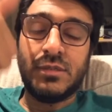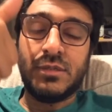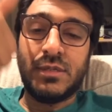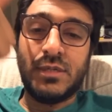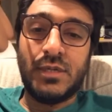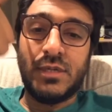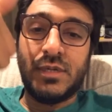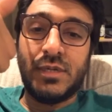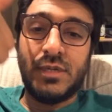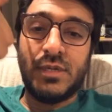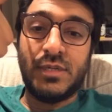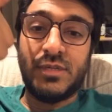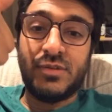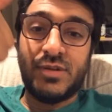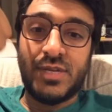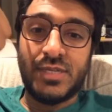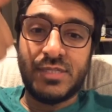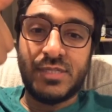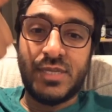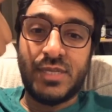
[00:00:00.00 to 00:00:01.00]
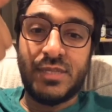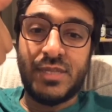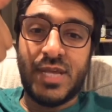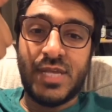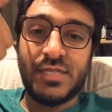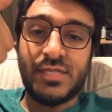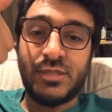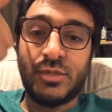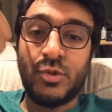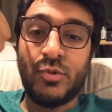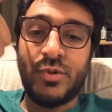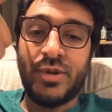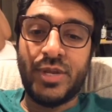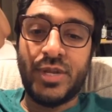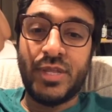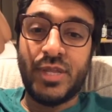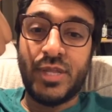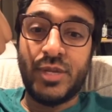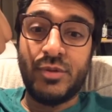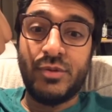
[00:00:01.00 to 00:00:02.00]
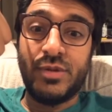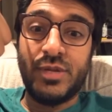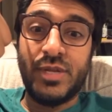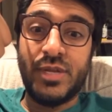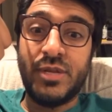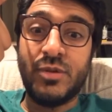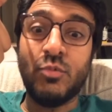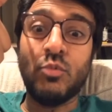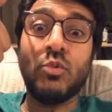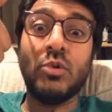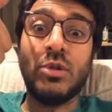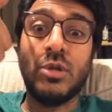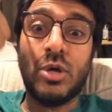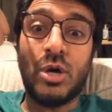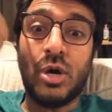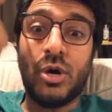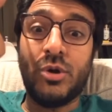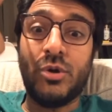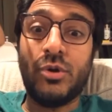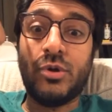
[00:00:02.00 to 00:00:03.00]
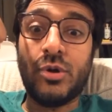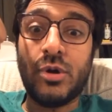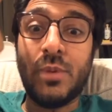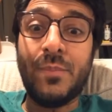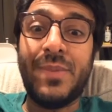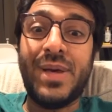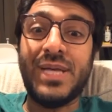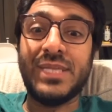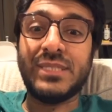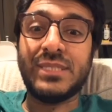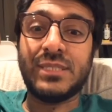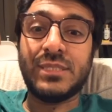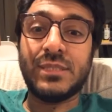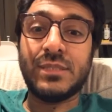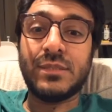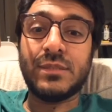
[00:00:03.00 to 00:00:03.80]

uh, trans that query that you did will auto commit